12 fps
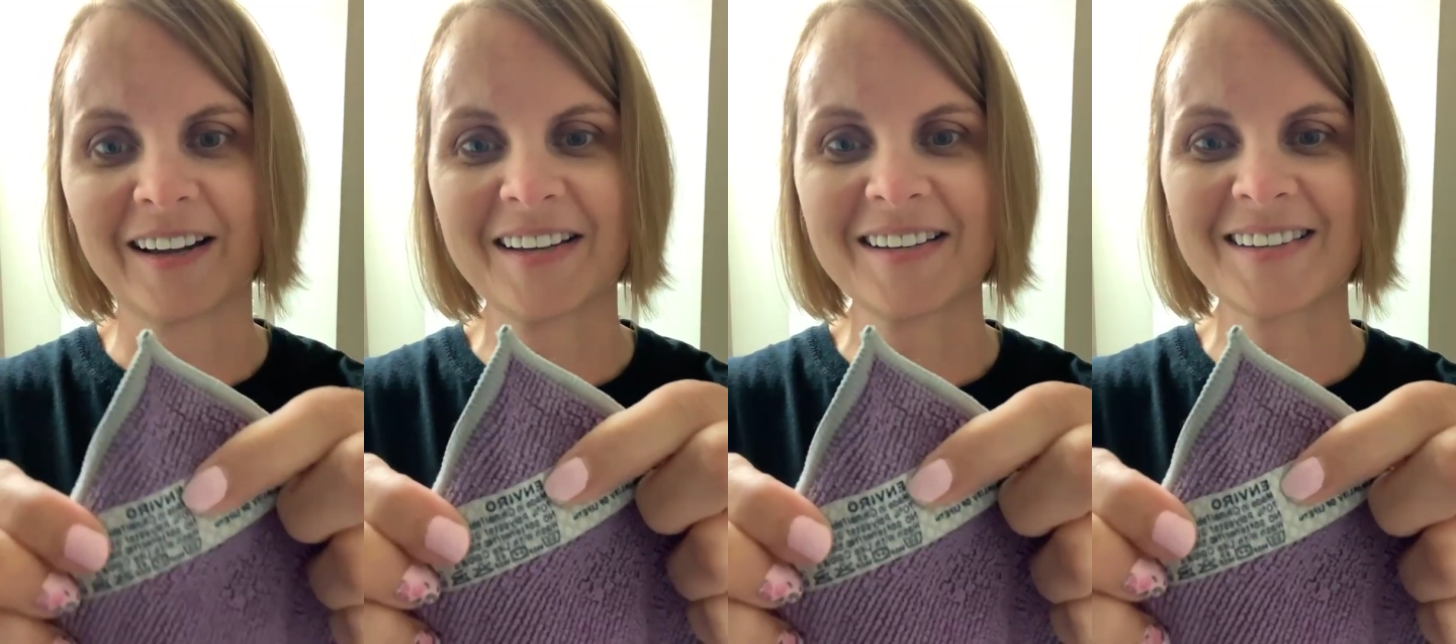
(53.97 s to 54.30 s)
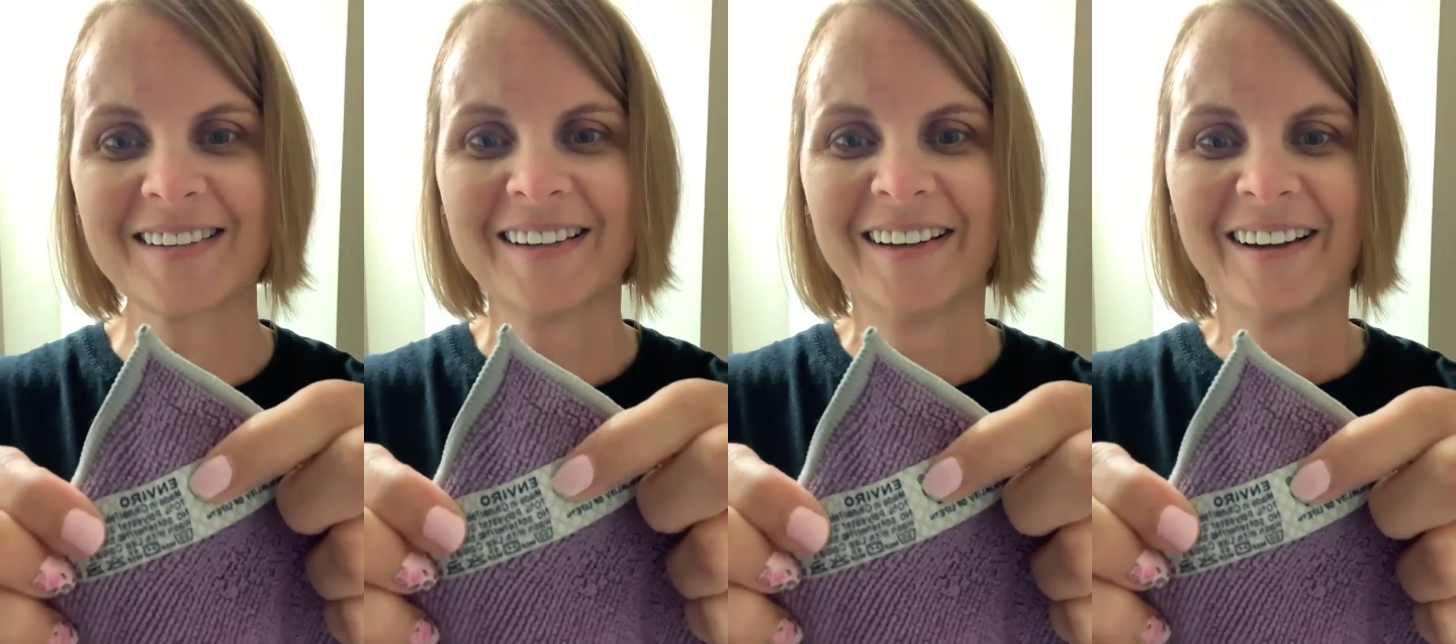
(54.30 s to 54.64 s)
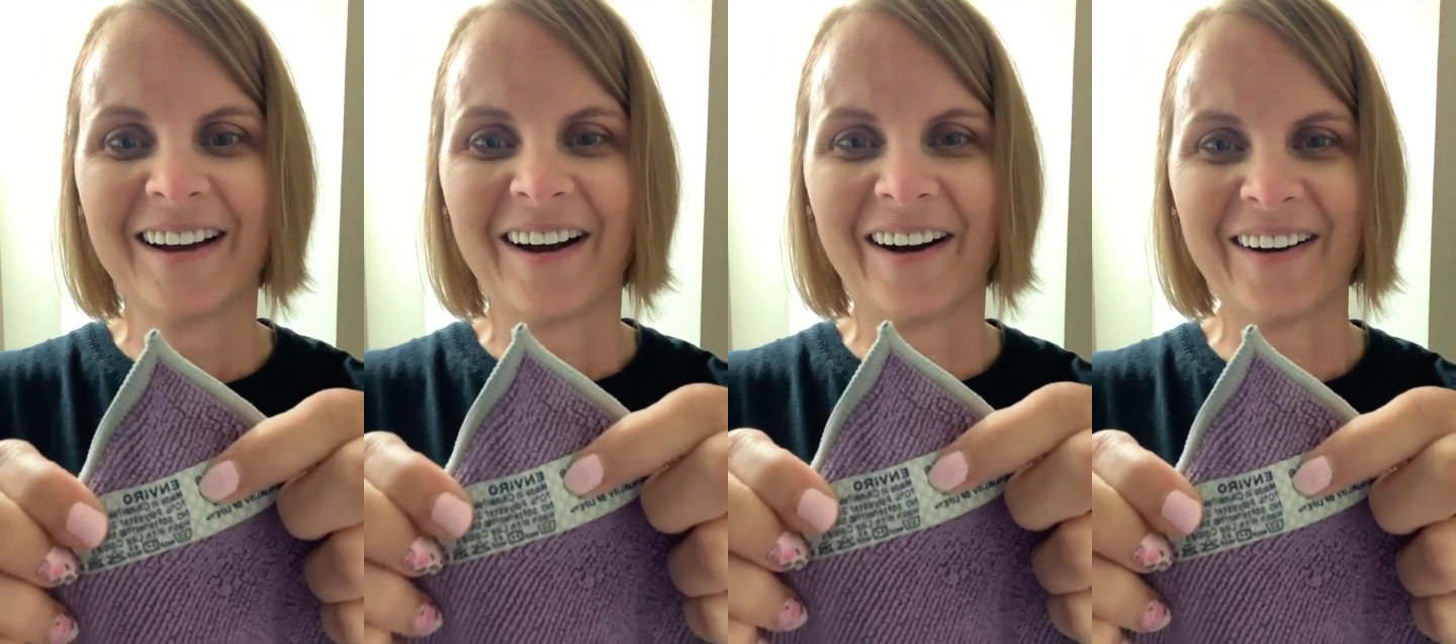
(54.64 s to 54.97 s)
is
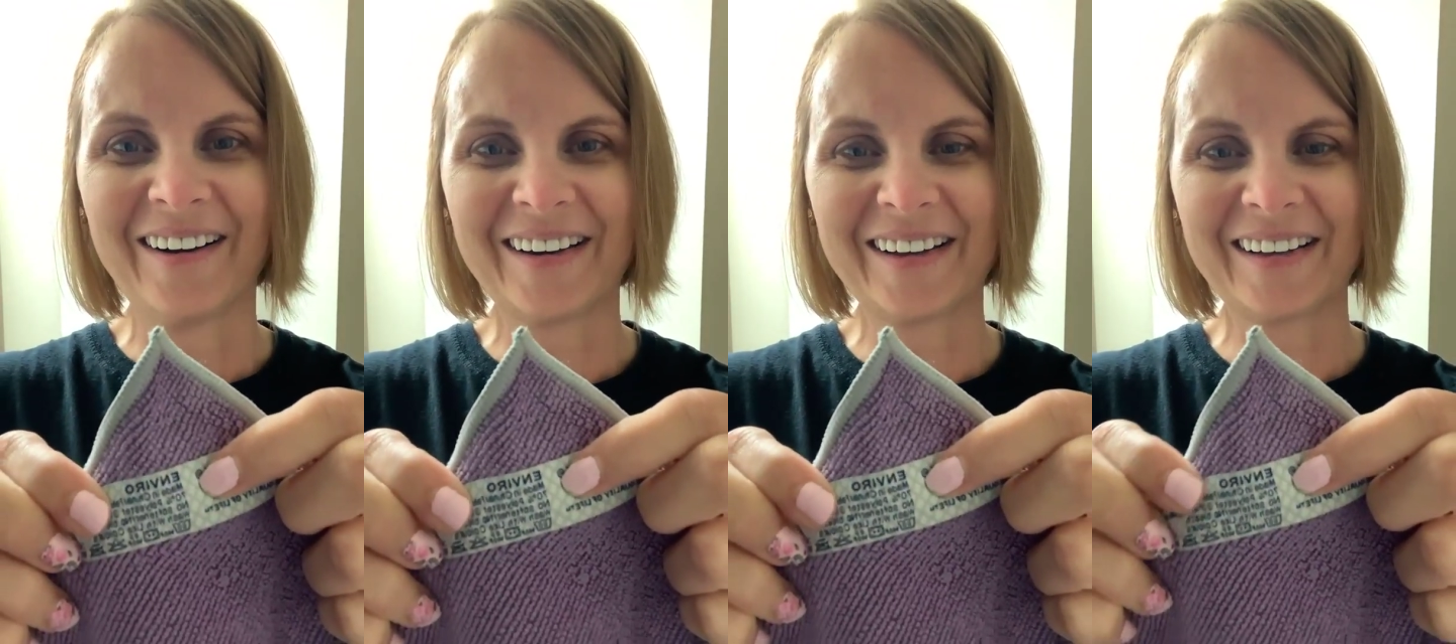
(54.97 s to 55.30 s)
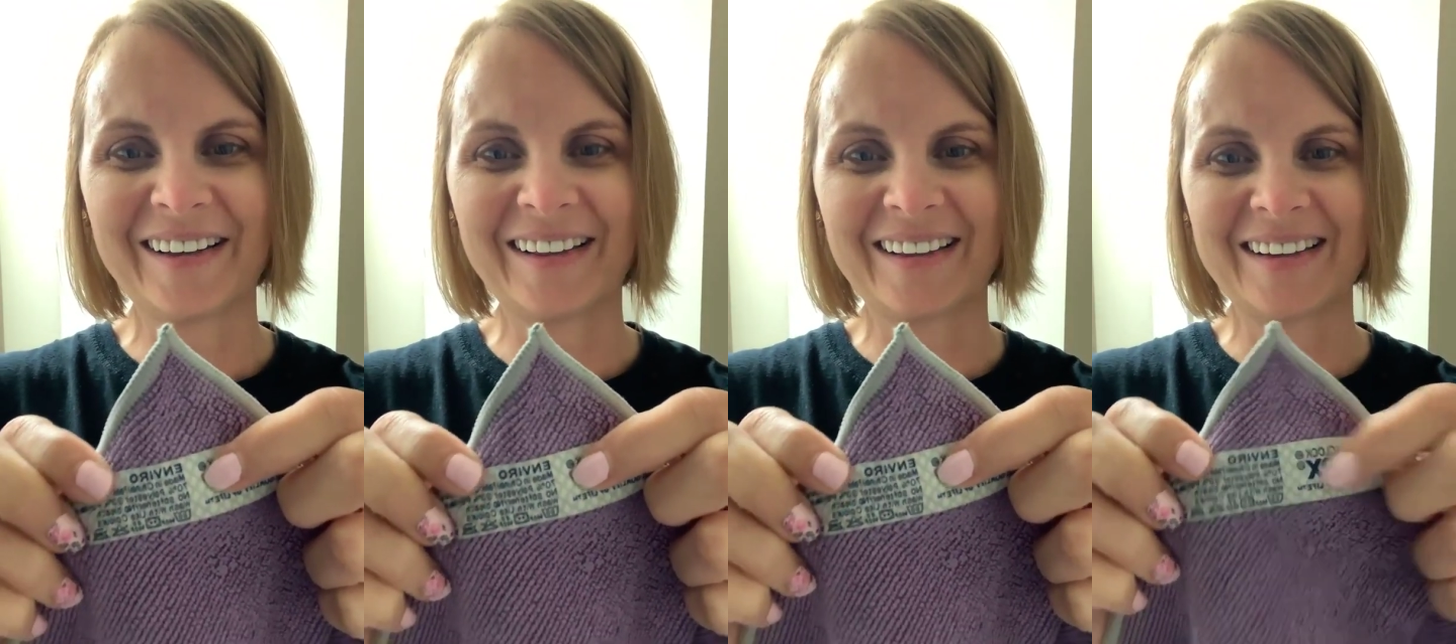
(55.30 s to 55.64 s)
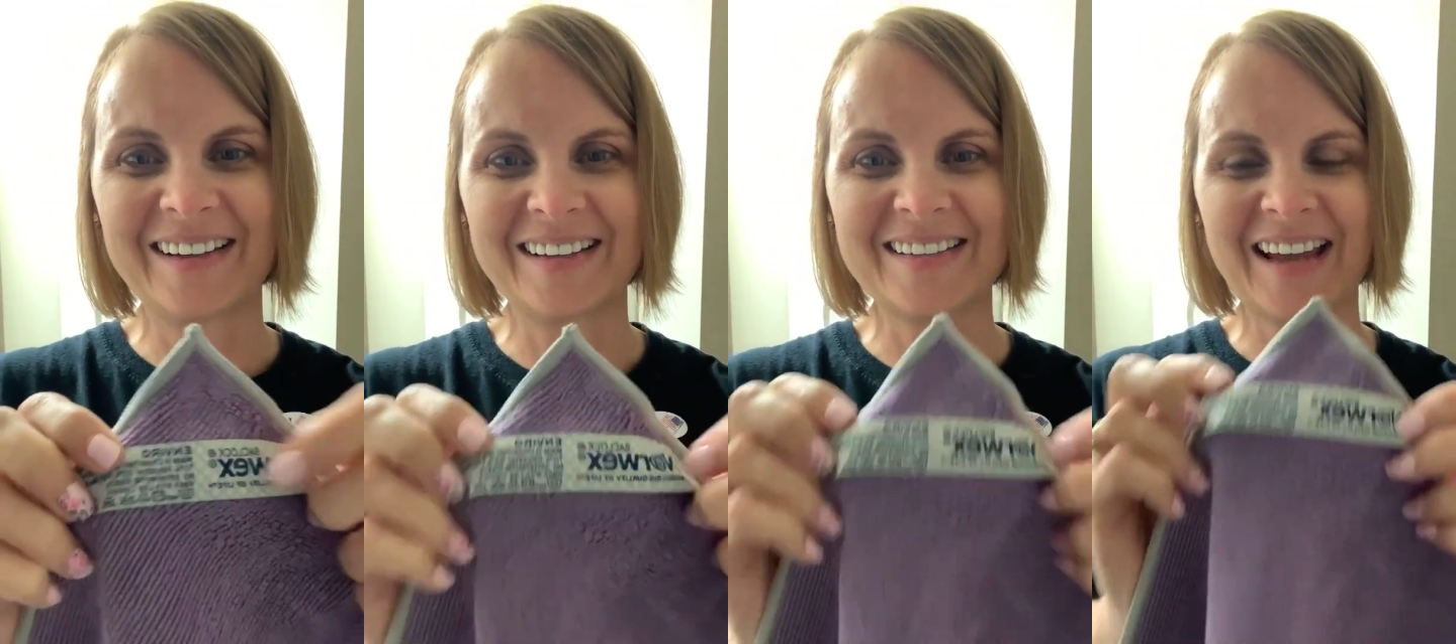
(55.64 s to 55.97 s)
on
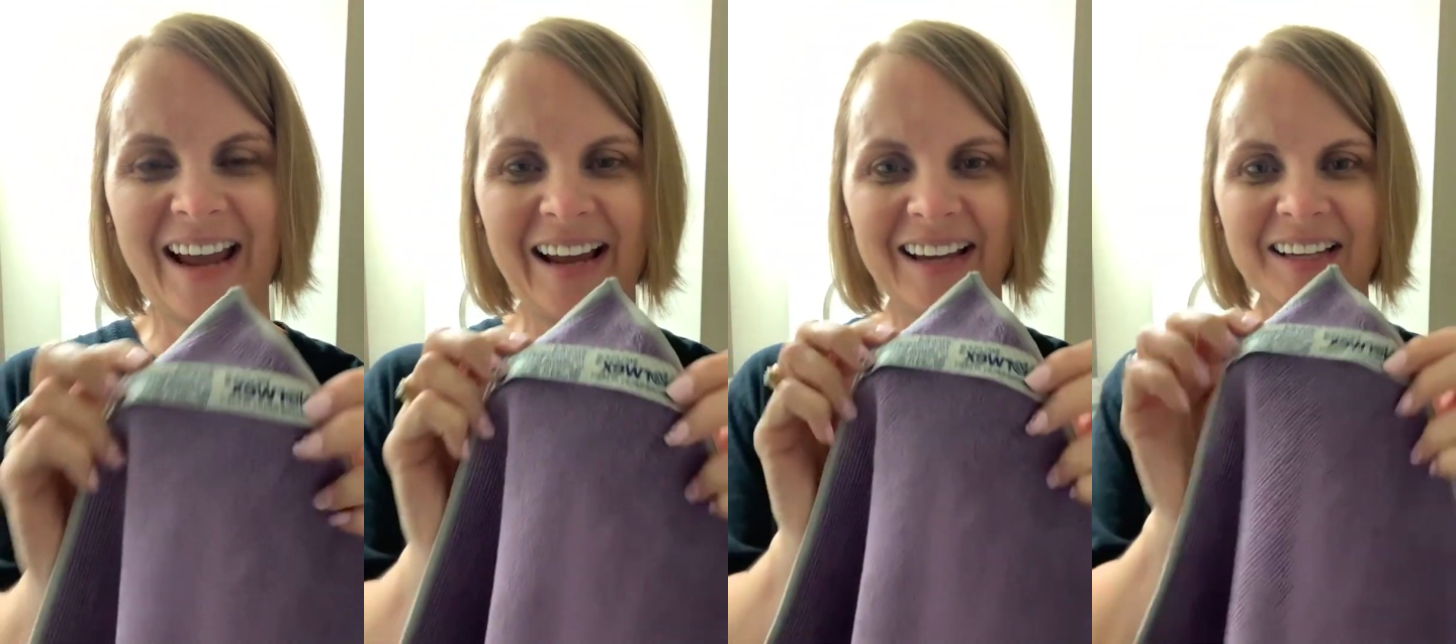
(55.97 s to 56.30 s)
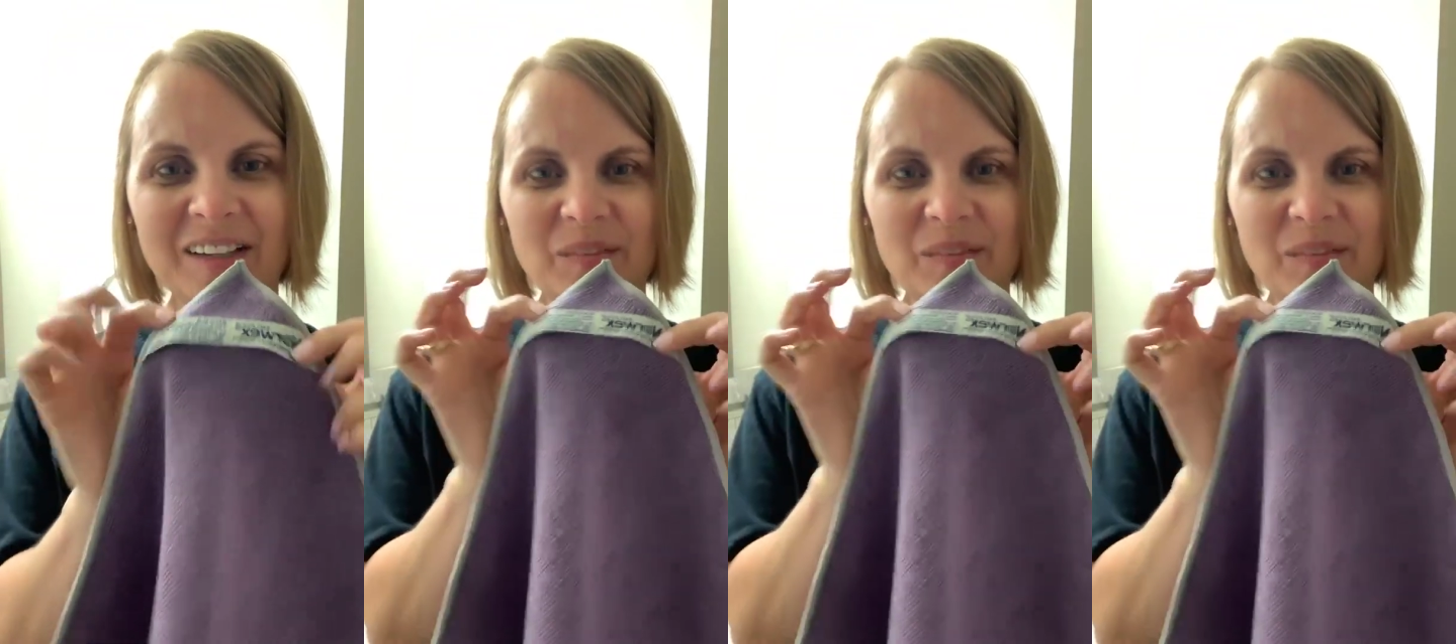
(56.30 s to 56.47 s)
the tag.